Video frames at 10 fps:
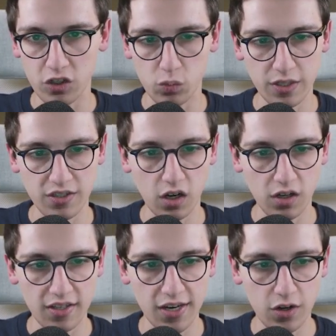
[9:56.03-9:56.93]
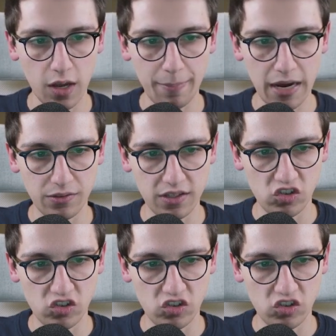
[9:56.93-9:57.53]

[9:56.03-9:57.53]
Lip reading: we talked here about this